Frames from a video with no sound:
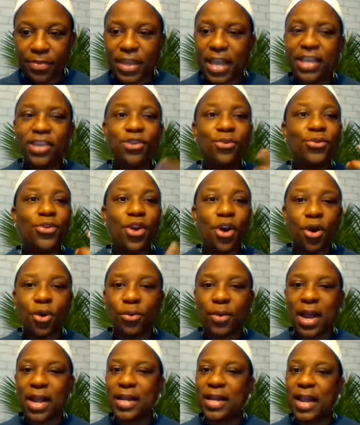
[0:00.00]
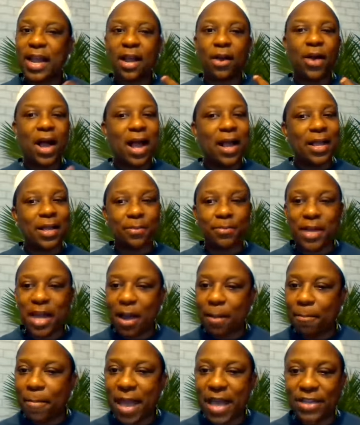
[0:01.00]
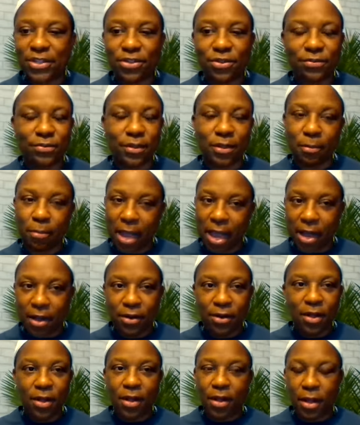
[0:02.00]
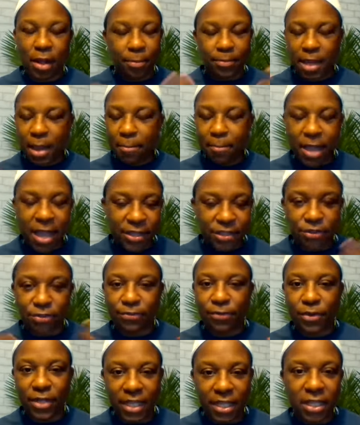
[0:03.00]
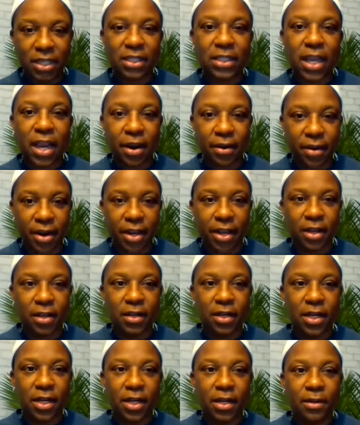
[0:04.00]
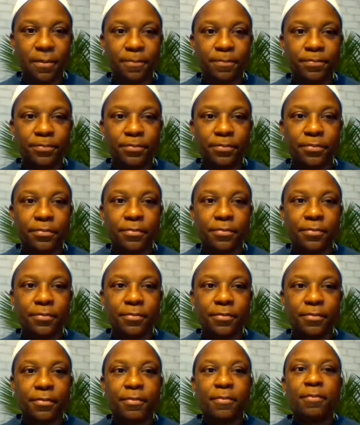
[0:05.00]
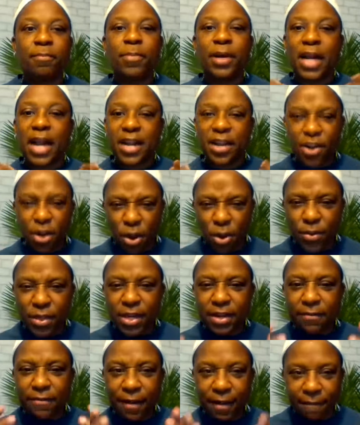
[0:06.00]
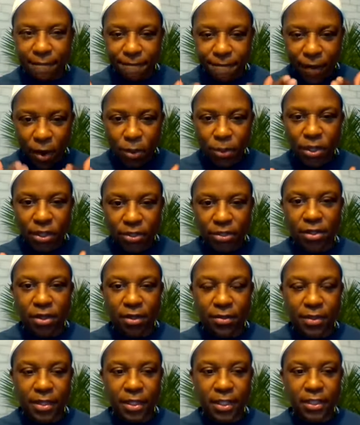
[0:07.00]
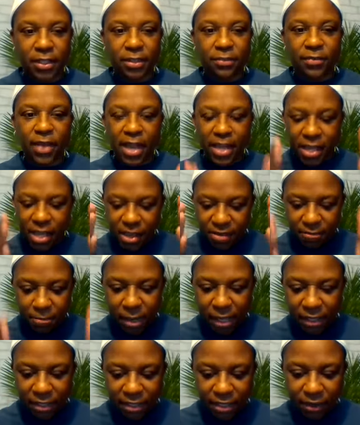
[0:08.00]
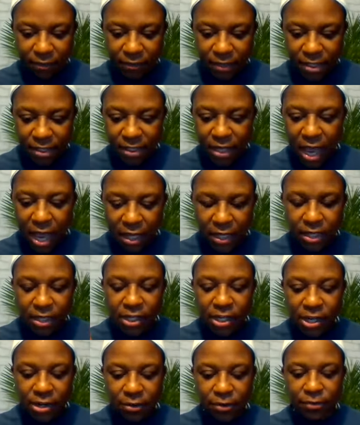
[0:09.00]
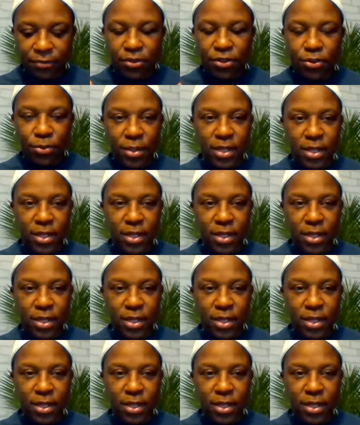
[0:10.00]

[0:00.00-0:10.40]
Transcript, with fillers: that you know right now I am not masterful about. Uh, I'm not masterful in this area. But I know that if I focus on this, if I give myself a solid year of